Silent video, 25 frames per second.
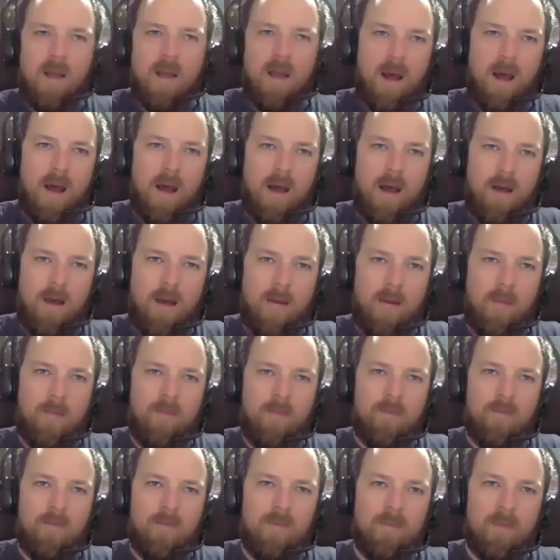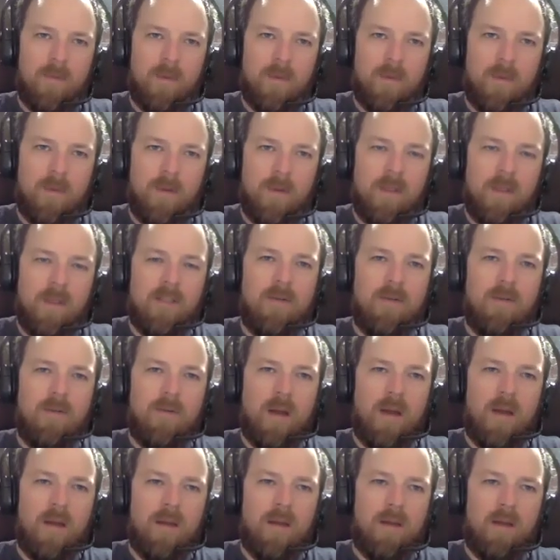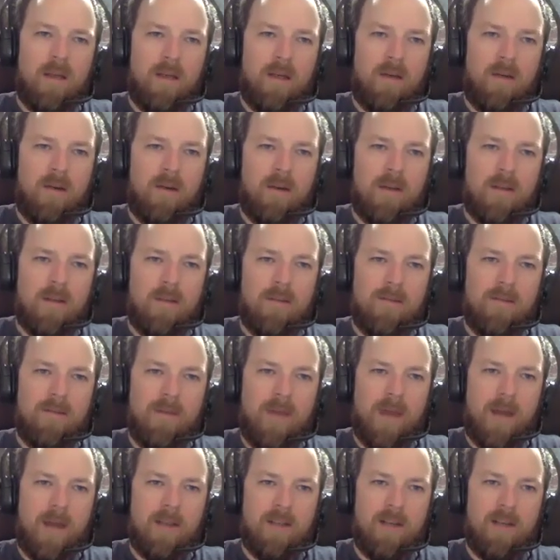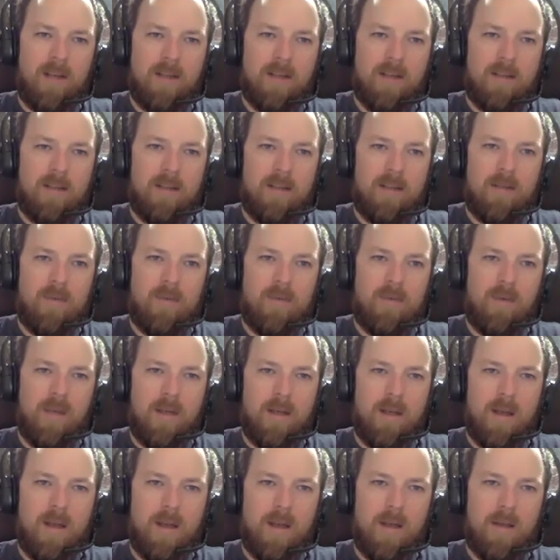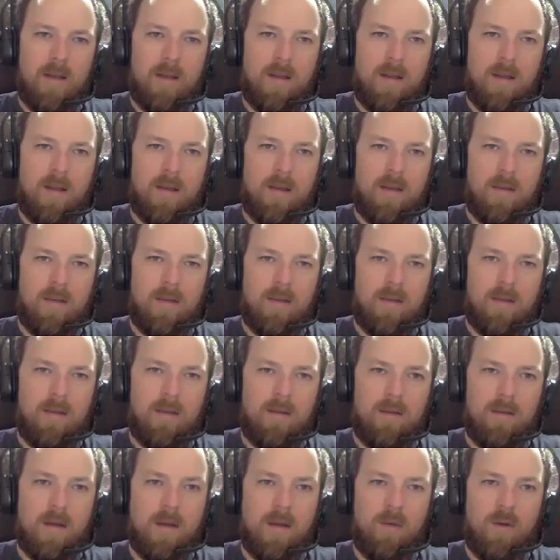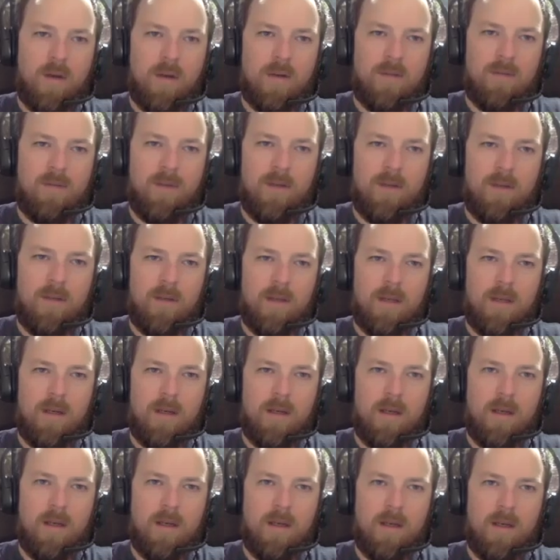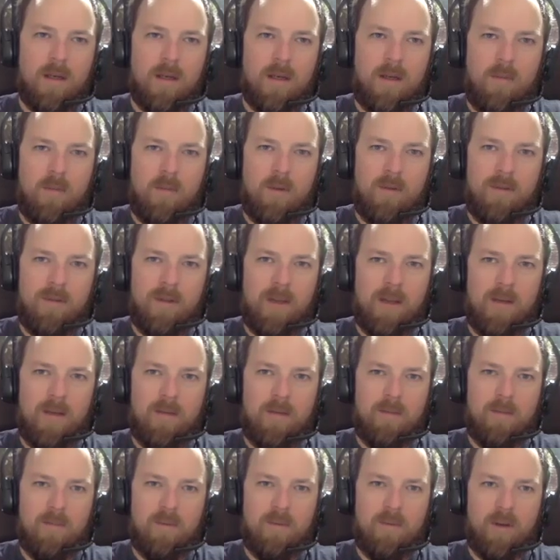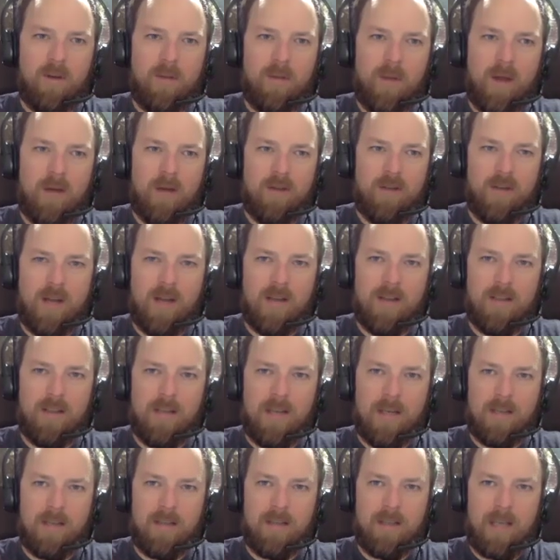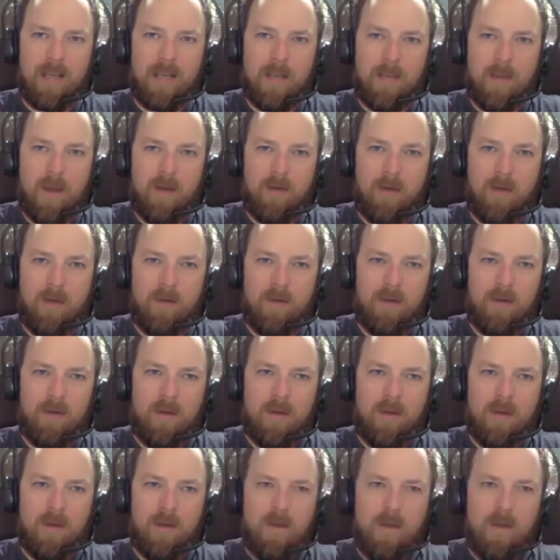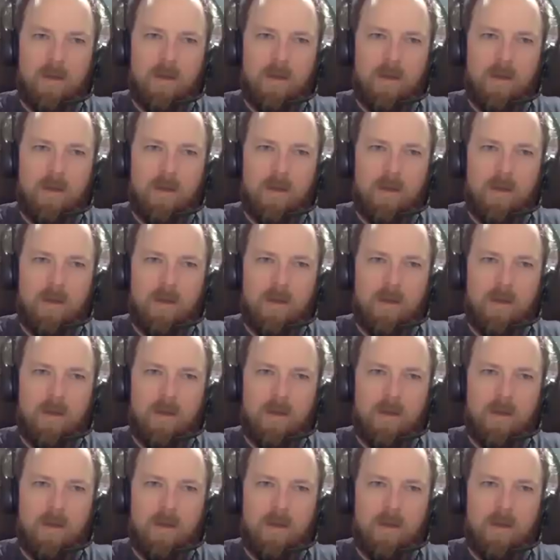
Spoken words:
Um, did you curious if you've had a chance to read the Tom Crutchfield and John Murphy book about giant snakes that came out a